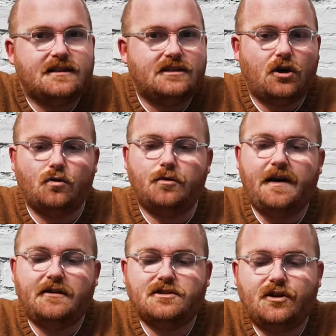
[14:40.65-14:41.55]
He told them
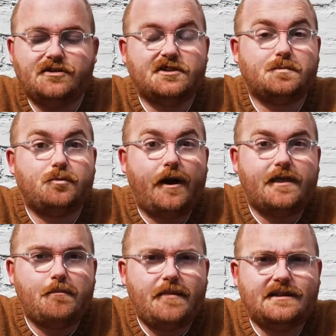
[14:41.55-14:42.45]
how to go and spread
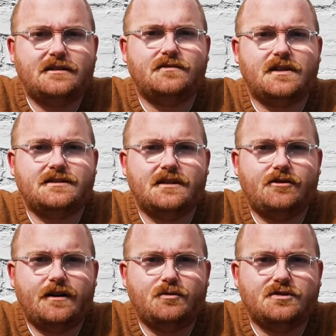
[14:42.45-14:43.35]
the message of this
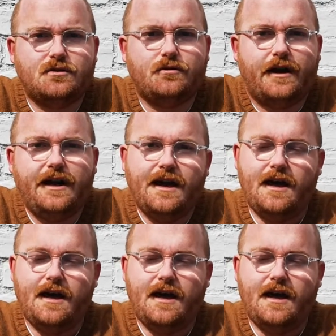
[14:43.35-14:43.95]
incredible story.